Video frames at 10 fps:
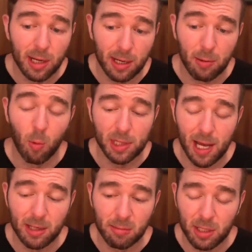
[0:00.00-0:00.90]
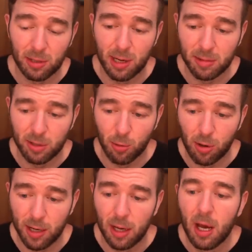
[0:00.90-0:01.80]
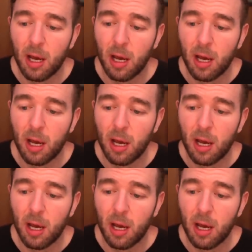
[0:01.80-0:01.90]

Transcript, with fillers: and 1,000 milligrams of taurine.